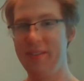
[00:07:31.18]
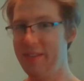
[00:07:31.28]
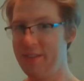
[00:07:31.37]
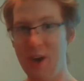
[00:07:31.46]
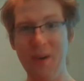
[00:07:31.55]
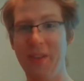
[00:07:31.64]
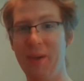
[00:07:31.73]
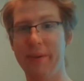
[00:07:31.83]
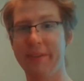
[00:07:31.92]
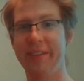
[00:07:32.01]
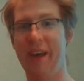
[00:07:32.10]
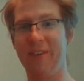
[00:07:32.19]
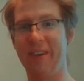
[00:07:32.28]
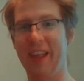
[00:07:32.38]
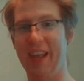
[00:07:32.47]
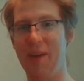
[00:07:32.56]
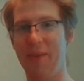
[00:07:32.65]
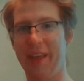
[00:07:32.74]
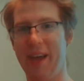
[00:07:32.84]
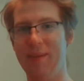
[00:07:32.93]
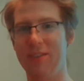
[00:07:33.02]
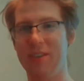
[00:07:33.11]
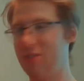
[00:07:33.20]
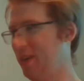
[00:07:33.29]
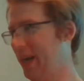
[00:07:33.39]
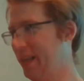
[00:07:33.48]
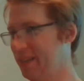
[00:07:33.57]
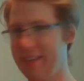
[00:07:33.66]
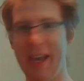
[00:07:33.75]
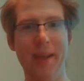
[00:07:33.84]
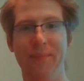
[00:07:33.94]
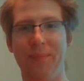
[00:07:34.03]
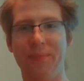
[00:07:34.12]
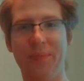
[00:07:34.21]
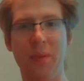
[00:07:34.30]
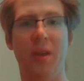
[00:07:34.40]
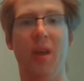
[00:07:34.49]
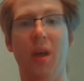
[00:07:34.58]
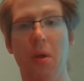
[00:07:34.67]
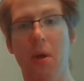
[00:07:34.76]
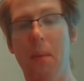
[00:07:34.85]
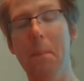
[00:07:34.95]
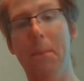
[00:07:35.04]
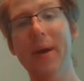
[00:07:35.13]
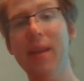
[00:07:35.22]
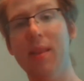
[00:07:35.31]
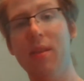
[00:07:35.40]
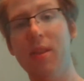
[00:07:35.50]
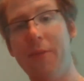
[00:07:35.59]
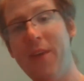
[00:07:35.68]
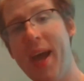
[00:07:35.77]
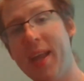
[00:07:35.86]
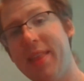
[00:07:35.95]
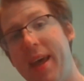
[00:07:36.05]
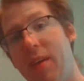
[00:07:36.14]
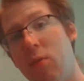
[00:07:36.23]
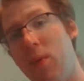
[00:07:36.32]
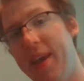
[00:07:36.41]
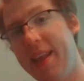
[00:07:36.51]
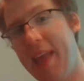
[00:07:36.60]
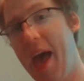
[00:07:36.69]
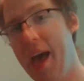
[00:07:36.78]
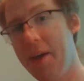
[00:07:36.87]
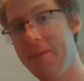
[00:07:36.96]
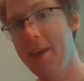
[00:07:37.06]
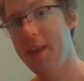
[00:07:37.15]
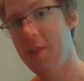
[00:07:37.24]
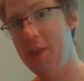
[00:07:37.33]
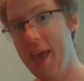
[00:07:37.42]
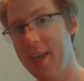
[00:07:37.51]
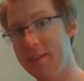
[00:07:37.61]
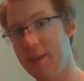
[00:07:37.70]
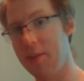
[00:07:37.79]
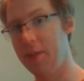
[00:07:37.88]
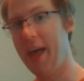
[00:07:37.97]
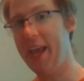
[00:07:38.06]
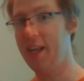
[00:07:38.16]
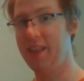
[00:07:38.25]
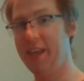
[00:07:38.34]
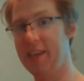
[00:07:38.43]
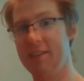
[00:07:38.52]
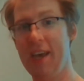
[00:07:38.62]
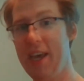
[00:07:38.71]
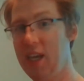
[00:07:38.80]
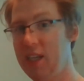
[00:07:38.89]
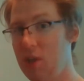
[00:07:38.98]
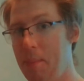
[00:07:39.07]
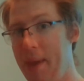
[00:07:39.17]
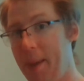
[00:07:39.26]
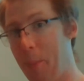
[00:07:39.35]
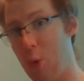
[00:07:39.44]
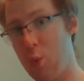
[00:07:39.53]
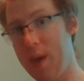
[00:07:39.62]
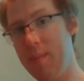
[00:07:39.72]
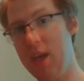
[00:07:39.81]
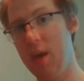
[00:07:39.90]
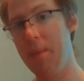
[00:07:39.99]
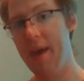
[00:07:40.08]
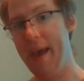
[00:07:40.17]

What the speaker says: Totally was not forgetting everything I was just trying to say. But the fact that we can have things like this, it's going to make premium